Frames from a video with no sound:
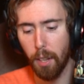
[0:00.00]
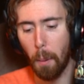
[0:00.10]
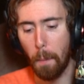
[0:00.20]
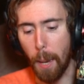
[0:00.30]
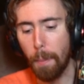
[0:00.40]

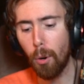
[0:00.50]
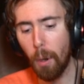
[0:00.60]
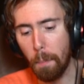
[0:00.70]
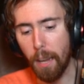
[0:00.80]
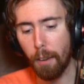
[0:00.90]
People
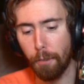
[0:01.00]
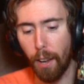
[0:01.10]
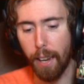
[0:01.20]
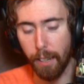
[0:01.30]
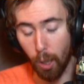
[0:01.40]
in
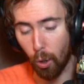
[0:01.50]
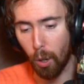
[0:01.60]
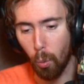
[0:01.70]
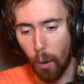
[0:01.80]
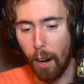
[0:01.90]
BFA and
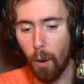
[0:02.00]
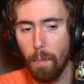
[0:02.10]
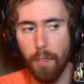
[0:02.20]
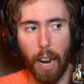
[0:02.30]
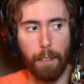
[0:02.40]
current WoW
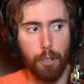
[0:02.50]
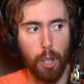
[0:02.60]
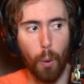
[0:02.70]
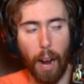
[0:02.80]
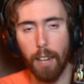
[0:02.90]
have to
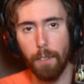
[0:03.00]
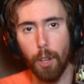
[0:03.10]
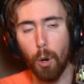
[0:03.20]
go out of their